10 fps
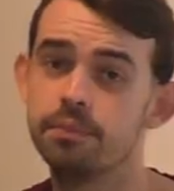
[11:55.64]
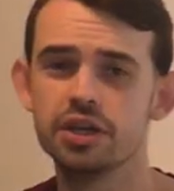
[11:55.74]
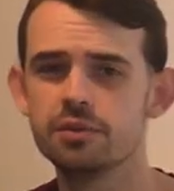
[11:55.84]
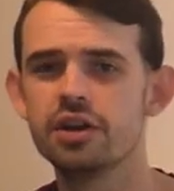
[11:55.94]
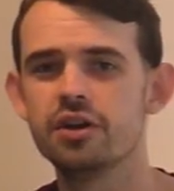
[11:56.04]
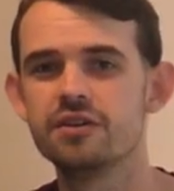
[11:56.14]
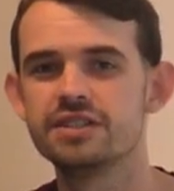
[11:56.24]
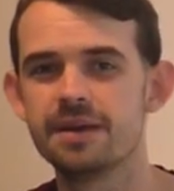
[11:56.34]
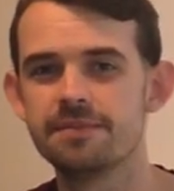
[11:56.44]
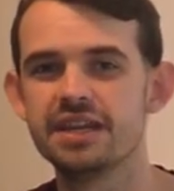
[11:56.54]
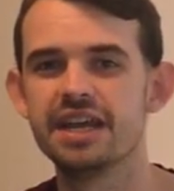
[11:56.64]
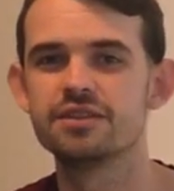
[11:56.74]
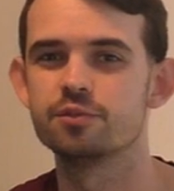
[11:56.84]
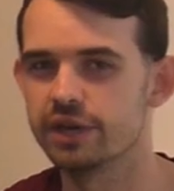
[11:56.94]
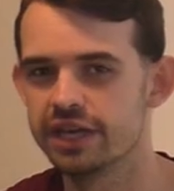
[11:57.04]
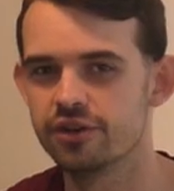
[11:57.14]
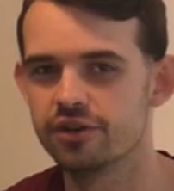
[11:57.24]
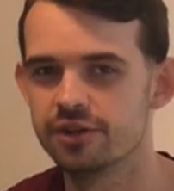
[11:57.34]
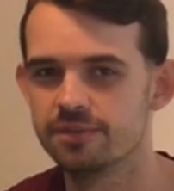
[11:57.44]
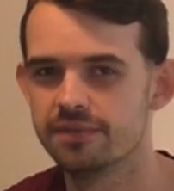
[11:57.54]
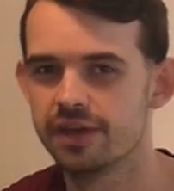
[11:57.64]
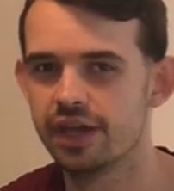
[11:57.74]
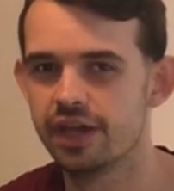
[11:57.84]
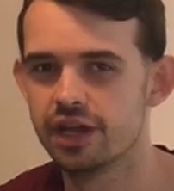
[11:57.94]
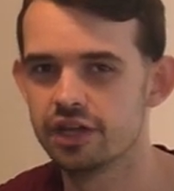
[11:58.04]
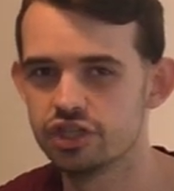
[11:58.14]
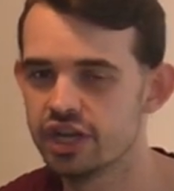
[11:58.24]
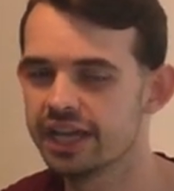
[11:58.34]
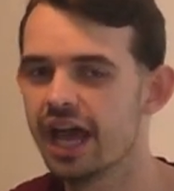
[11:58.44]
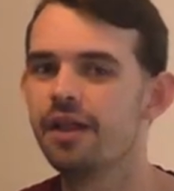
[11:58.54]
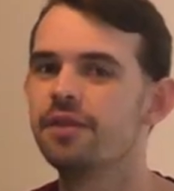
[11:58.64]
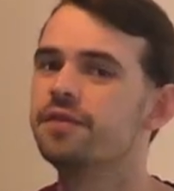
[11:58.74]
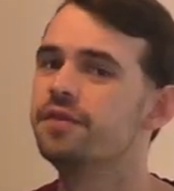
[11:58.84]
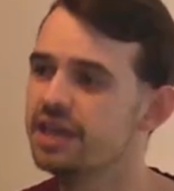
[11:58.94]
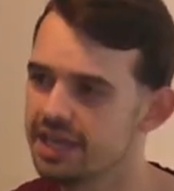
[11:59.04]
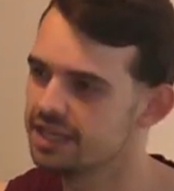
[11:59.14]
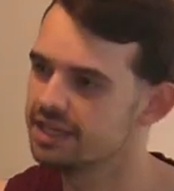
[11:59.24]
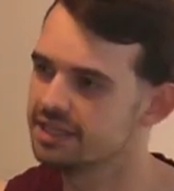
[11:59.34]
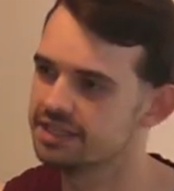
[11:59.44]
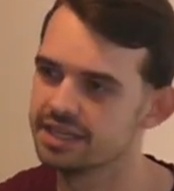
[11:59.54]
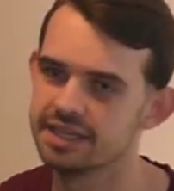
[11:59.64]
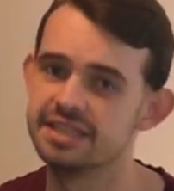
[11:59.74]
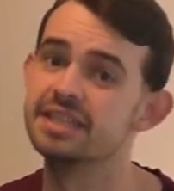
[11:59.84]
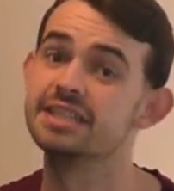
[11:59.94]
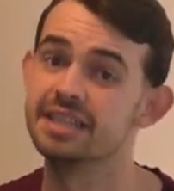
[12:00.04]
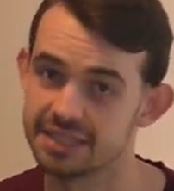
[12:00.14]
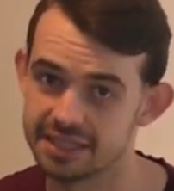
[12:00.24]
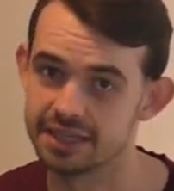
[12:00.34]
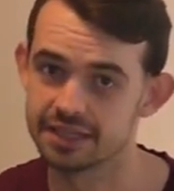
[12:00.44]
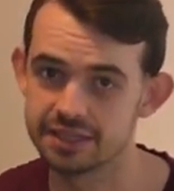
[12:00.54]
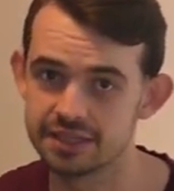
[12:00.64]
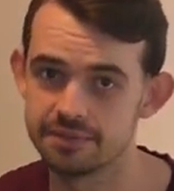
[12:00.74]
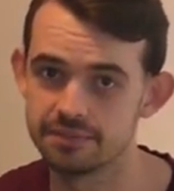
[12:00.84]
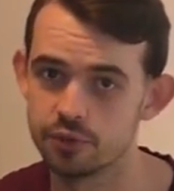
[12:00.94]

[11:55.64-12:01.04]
But you wanna know something that's weird? Check out these statistics.